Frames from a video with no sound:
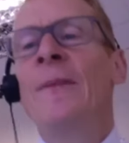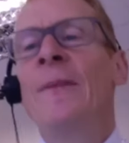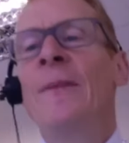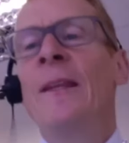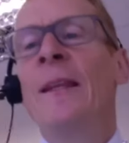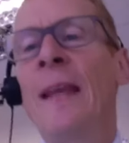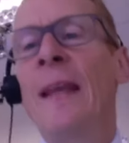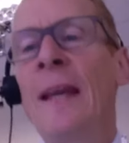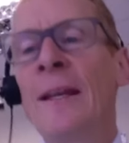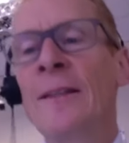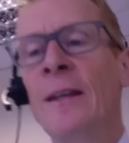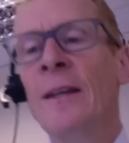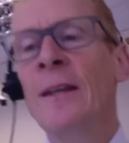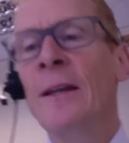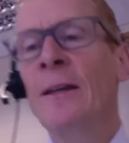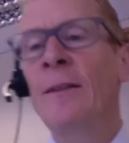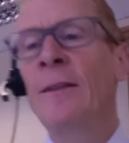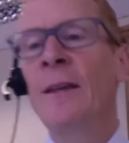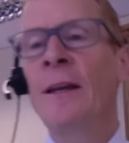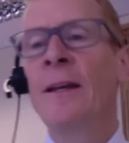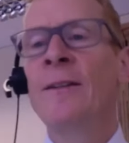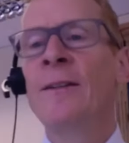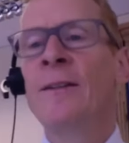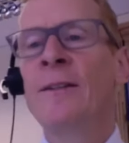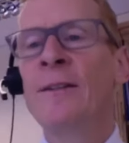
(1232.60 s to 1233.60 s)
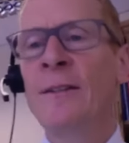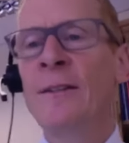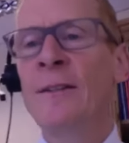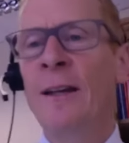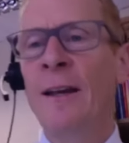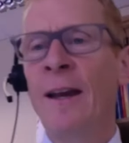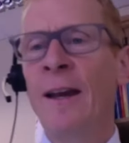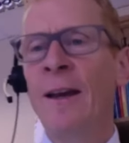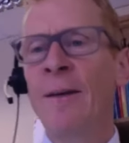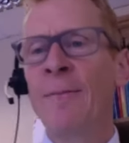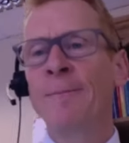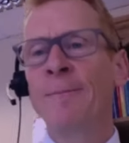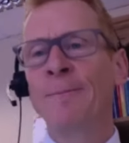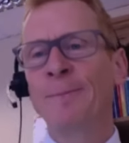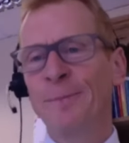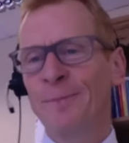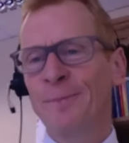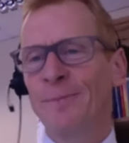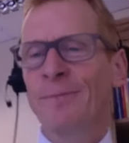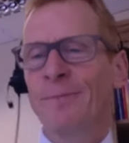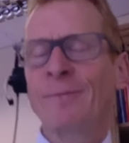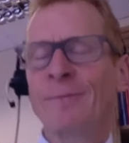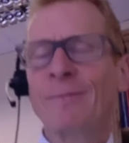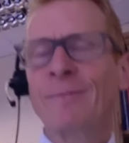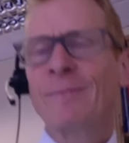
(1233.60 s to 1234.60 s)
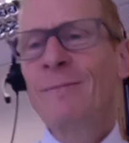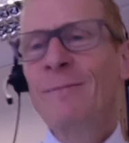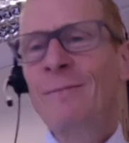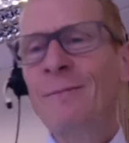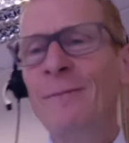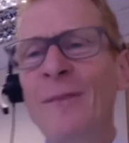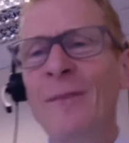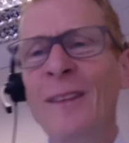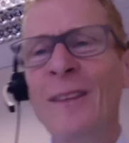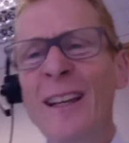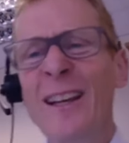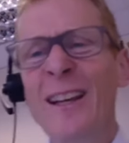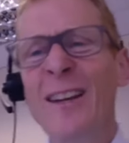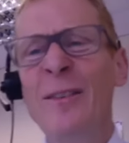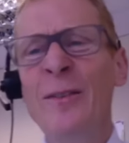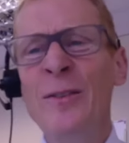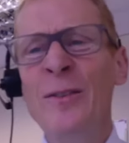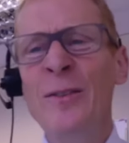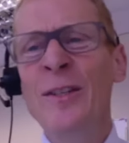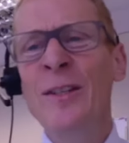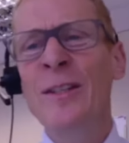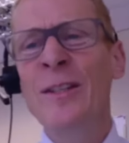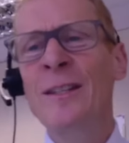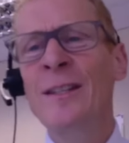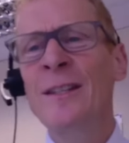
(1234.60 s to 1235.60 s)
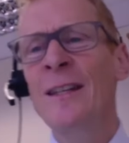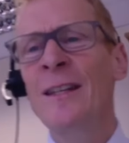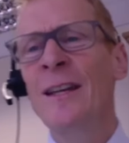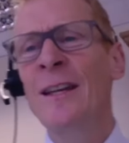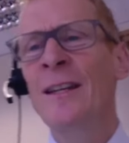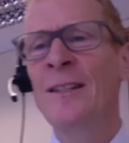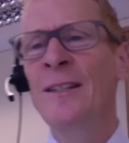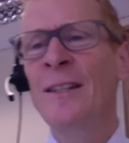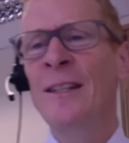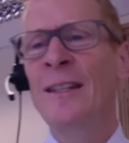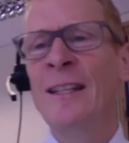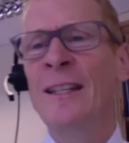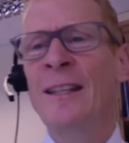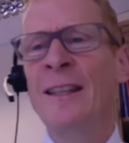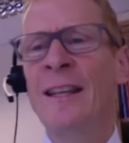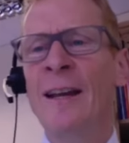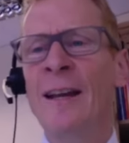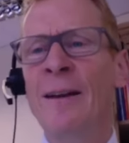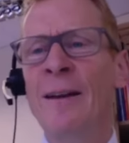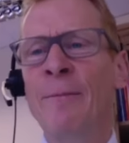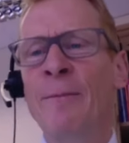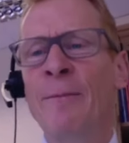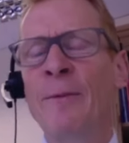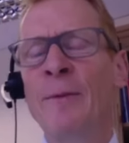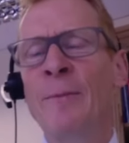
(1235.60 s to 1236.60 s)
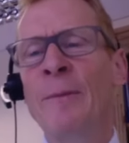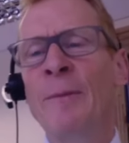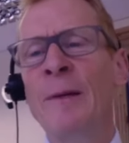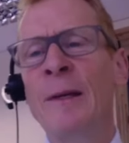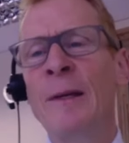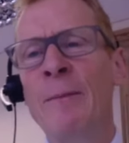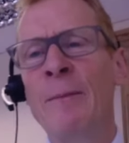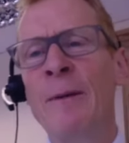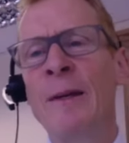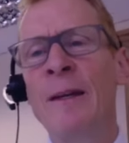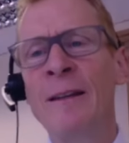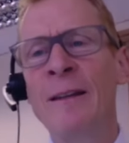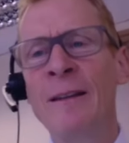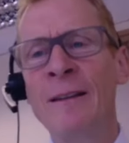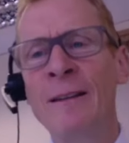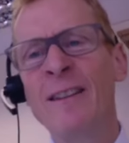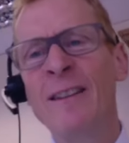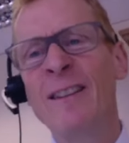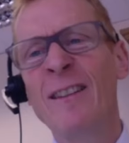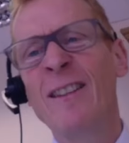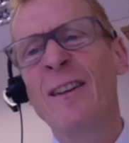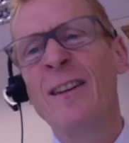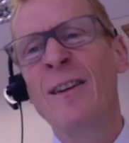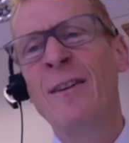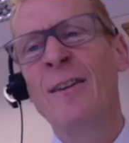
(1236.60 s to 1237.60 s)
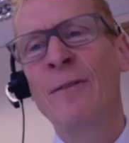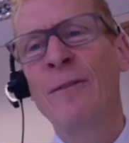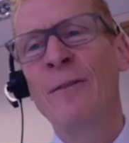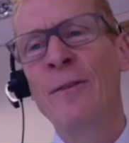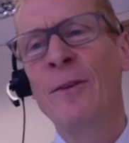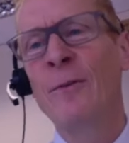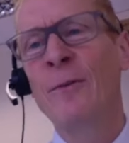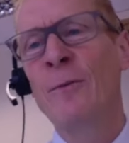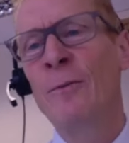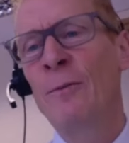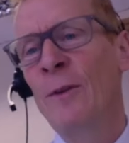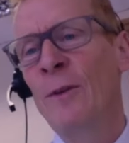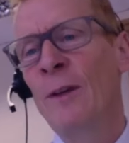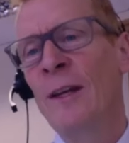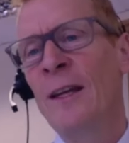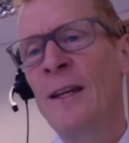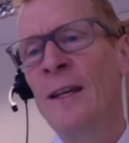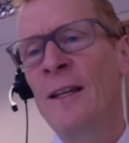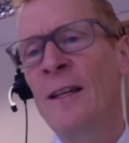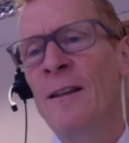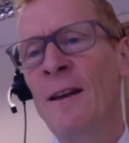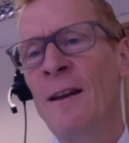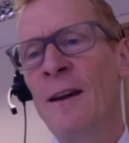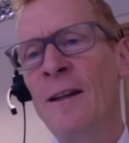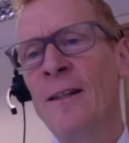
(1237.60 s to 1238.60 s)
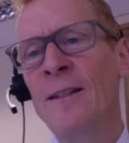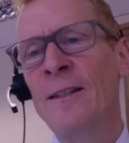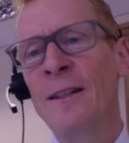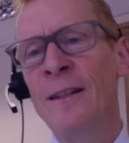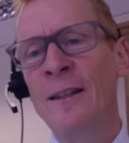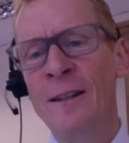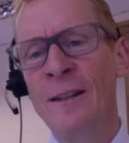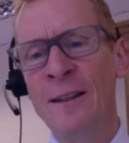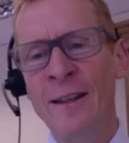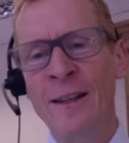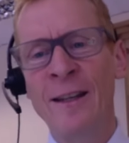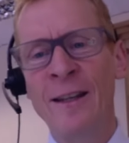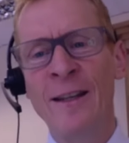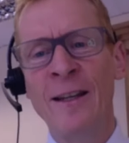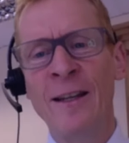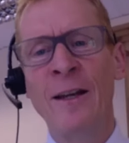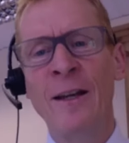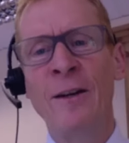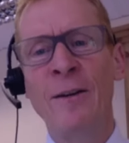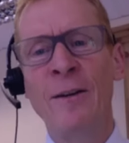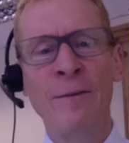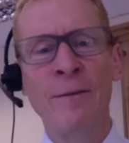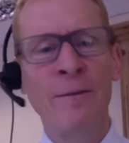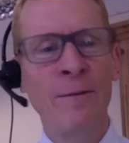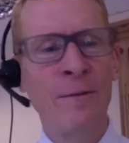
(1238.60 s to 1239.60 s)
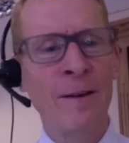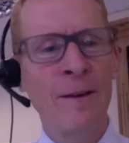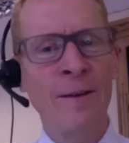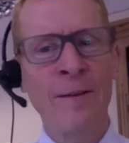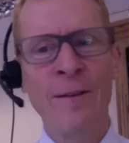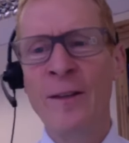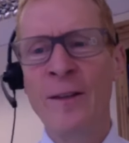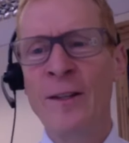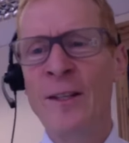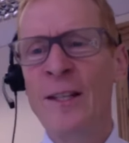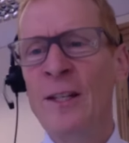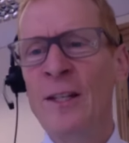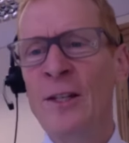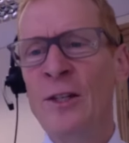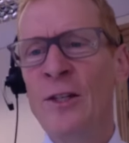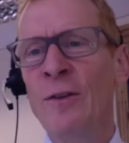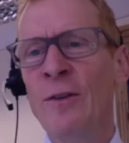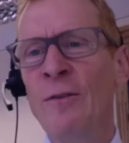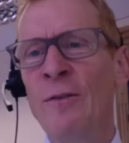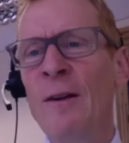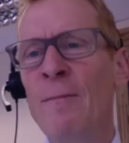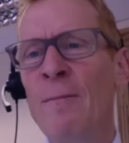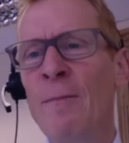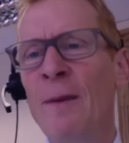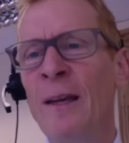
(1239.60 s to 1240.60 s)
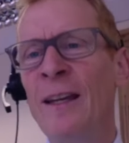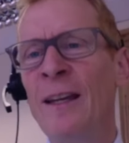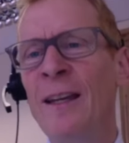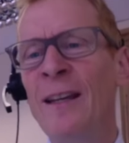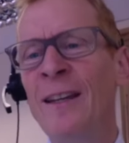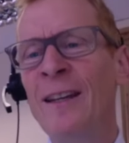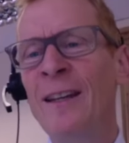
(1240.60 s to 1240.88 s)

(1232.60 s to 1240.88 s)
yes, there's, I was just sitting there and becoming kind of, you've ignited the kind of the teacher in me